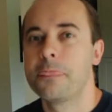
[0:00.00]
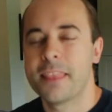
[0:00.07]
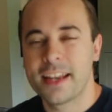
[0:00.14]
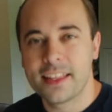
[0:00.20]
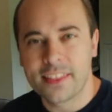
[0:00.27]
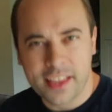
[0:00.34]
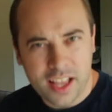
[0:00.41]

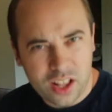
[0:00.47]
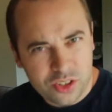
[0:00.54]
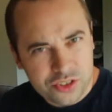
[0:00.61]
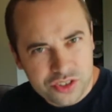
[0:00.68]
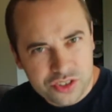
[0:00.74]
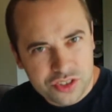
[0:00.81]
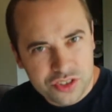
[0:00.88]
Anything
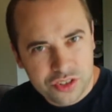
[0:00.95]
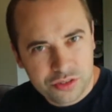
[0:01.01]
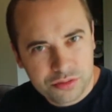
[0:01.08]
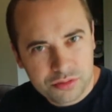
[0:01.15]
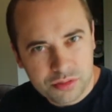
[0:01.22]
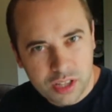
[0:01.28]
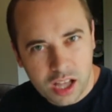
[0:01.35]
else?
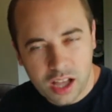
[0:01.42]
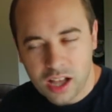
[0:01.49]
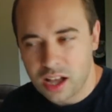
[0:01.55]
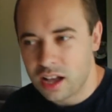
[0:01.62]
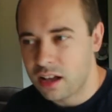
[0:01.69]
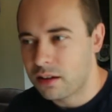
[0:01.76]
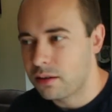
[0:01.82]

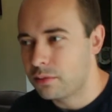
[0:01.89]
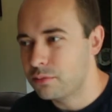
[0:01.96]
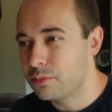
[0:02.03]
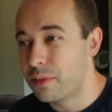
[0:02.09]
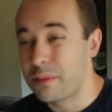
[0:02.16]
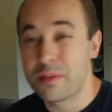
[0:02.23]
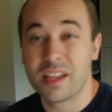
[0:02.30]

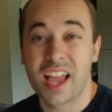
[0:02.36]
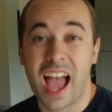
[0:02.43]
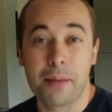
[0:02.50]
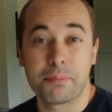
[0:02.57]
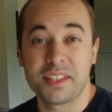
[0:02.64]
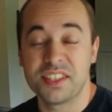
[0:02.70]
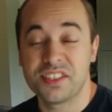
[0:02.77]
Maybe
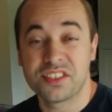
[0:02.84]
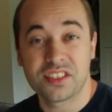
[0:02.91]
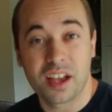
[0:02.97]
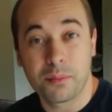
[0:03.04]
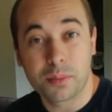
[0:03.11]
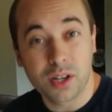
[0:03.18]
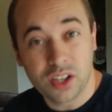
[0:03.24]
happy
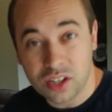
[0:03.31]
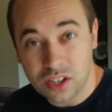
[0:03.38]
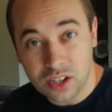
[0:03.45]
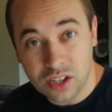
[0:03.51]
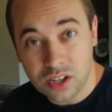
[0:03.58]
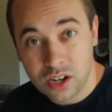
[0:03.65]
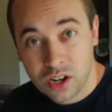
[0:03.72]

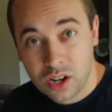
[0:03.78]
summer,